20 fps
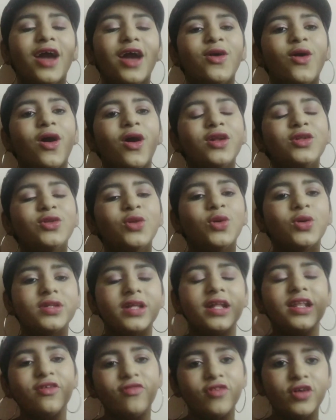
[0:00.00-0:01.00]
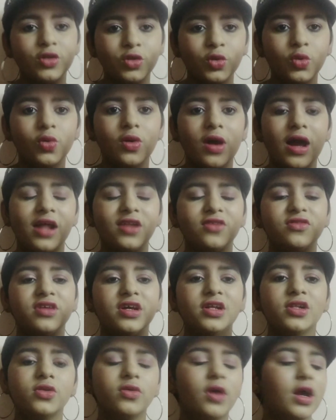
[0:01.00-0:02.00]
I got totally for
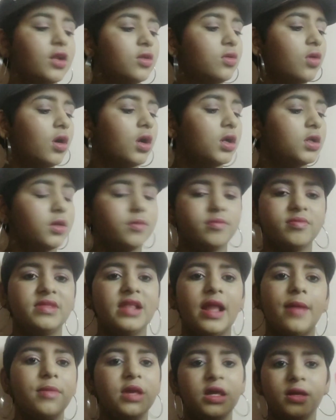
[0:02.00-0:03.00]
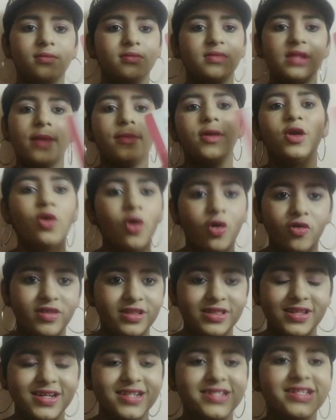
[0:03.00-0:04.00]
200, so I thought let me go
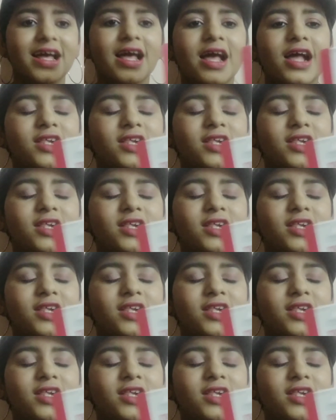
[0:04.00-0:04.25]
with this.